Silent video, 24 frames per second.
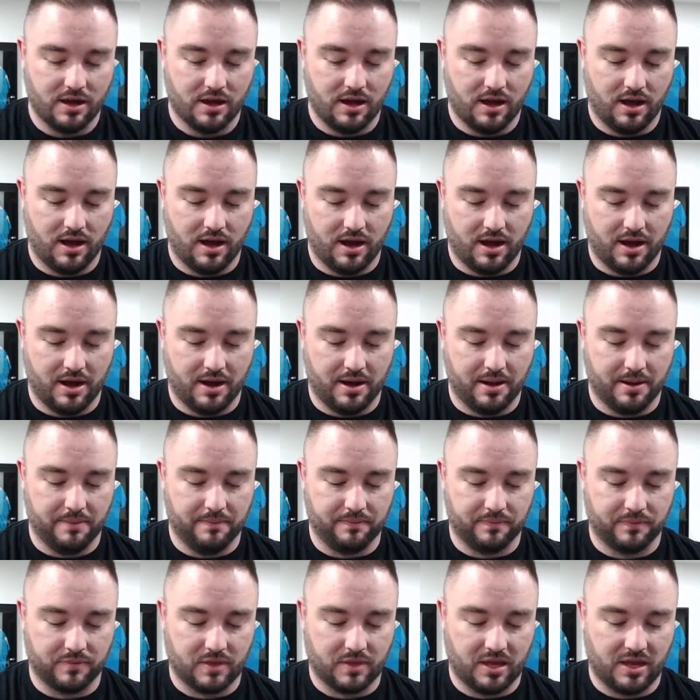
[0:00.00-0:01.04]
Um,
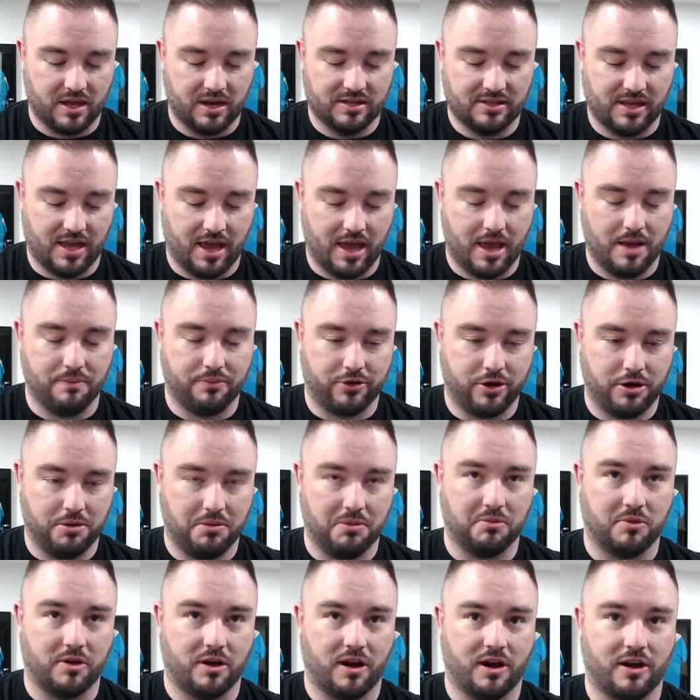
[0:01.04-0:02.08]
it is eight premium
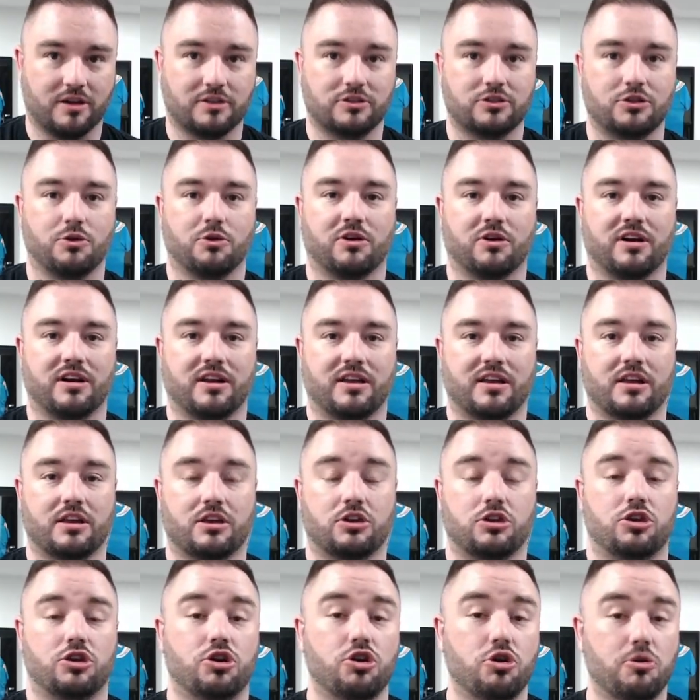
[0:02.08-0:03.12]
cards. You are going to get
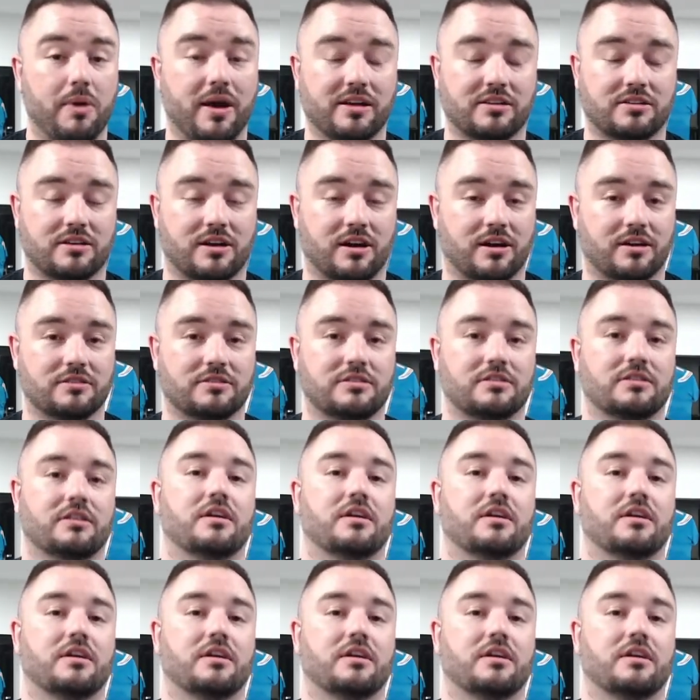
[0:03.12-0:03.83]
two base cards,